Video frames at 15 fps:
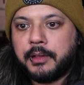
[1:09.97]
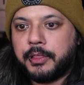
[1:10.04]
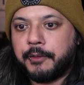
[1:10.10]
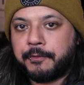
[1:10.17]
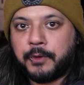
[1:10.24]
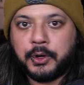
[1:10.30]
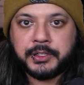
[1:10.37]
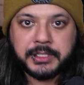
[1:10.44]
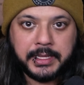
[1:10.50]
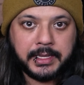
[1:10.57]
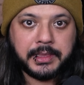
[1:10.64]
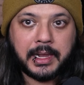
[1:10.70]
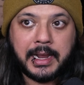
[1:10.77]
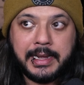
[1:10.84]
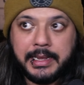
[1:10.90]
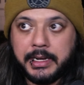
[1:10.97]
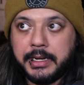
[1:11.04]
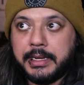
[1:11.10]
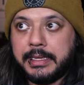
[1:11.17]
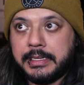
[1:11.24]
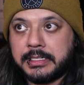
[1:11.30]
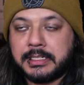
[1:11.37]
the first thing that I needed
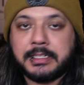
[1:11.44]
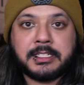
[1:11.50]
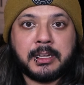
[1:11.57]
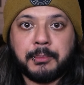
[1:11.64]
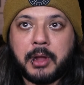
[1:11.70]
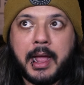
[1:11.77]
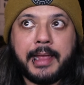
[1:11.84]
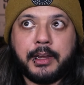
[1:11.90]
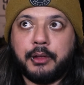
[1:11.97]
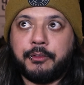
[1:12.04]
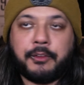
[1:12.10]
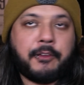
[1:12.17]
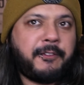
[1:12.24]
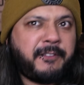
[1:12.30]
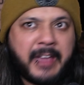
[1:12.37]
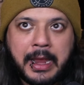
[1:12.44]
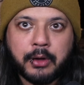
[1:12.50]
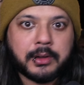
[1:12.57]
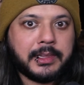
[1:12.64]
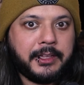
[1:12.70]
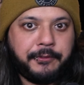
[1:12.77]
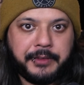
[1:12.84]
is some kind of
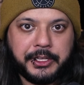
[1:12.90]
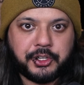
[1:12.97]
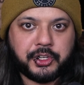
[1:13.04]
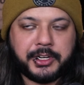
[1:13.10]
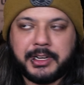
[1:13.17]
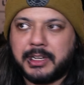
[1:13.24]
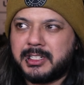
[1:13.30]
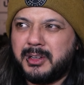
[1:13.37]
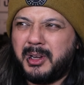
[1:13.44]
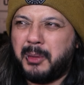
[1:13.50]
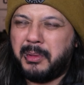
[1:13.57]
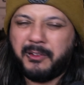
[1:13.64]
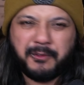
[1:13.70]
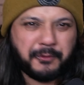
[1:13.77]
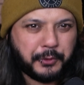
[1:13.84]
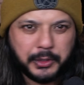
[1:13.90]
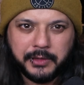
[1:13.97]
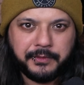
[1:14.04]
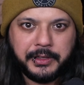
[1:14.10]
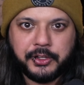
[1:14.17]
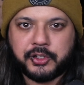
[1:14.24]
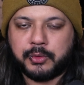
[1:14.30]
fairly featured, it doesn't need to be fully
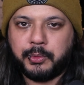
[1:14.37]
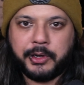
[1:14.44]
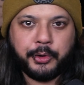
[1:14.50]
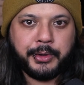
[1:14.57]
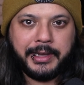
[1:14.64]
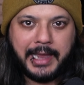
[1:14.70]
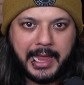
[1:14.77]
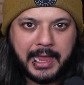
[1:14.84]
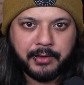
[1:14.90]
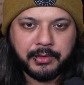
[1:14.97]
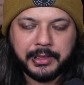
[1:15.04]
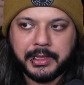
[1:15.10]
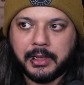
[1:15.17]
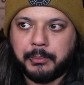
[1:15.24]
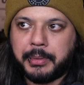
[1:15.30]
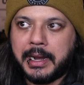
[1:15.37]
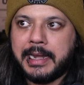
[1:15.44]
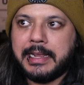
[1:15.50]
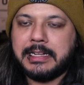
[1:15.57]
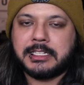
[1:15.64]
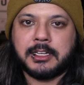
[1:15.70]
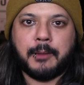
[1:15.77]
featured, we don't need everything, but I
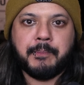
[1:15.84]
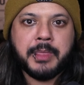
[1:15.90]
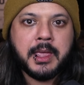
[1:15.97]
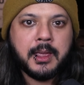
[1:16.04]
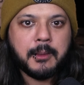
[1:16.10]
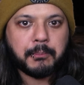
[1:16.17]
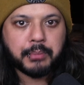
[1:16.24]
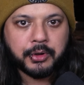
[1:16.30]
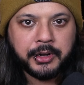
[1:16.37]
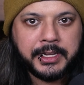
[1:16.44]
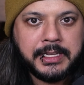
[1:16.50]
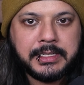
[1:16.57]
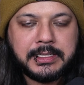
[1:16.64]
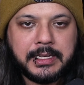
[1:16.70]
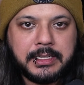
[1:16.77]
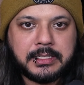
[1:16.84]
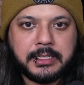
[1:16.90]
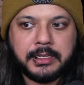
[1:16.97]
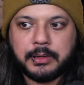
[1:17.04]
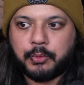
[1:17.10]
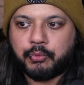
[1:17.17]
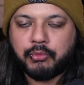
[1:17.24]
need some pretty
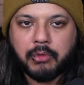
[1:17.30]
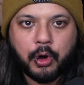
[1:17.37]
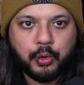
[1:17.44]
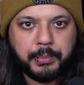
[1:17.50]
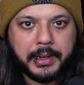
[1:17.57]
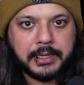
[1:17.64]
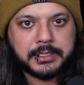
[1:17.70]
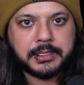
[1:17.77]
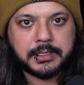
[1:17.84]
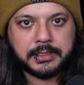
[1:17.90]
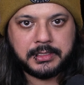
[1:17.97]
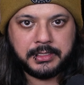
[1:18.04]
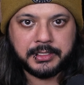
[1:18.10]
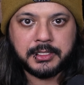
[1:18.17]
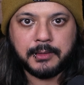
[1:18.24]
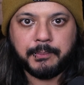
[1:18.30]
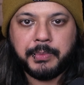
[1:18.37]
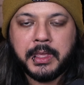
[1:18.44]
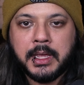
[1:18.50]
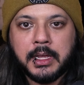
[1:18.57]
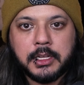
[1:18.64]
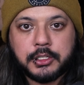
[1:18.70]
decent, robust system
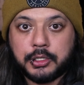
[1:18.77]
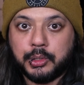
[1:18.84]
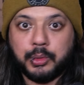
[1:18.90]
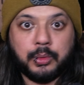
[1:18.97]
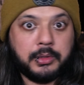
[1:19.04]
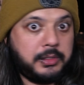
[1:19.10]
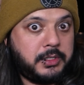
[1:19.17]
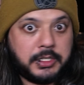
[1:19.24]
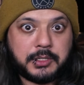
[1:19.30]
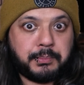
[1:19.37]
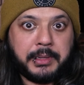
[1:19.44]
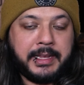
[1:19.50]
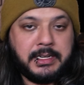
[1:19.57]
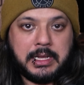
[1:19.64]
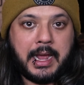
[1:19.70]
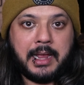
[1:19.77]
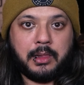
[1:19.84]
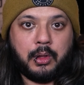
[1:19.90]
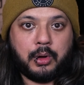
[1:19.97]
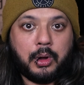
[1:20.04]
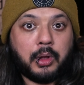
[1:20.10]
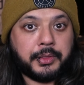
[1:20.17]
to display
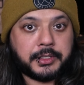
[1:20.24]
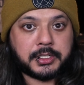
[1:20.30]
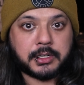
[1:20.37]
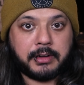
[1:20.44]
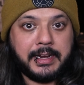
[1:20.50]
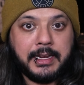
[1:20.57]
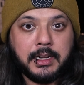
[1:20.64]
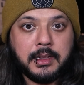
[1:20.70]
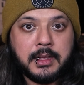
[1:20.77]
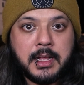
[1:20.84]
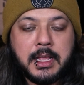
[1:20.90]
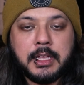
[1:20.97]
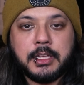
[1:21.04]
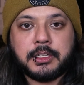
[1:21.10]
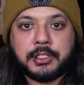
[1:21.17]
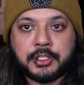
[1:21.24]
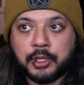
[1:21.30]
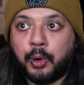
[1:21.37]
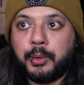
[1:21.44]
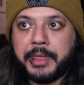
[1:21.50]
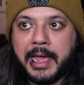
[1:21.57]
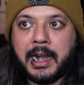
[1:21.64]
dialogue on the screen
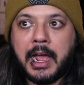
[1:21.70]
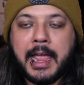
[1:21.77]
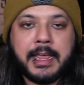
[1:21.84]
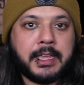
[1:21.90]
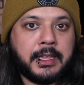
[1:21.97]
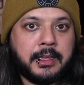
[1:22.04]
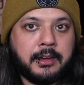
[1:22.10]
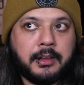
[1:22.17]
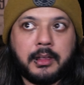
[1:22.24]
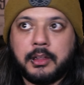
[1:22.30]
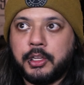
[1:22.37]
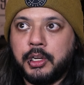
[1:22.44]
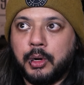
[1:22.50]
so that I can,